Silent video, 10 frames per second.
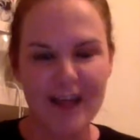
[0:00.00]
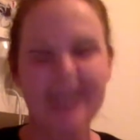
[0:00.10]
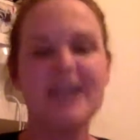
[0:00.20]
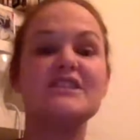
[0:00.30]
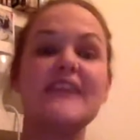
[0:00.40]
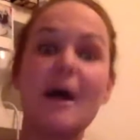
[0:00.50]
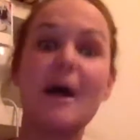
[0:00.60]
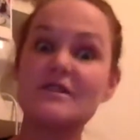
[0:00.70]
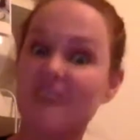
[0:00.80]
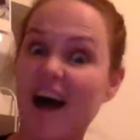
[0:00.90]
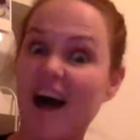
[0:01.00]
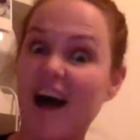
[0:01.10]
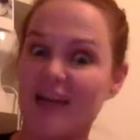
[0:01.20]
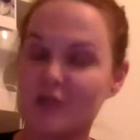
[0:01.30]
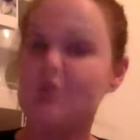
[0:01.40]
So that was 5,
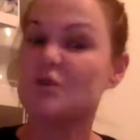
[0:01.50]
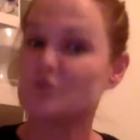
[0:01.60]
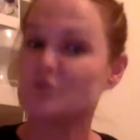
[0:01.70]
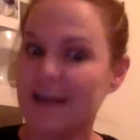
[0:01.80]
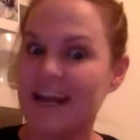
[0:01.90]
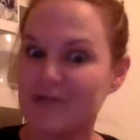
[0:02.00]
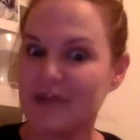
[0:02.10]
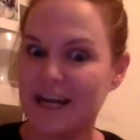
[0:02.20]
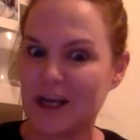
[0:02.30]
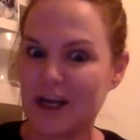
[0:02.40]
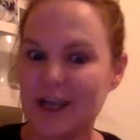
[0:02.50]
which was really, really good.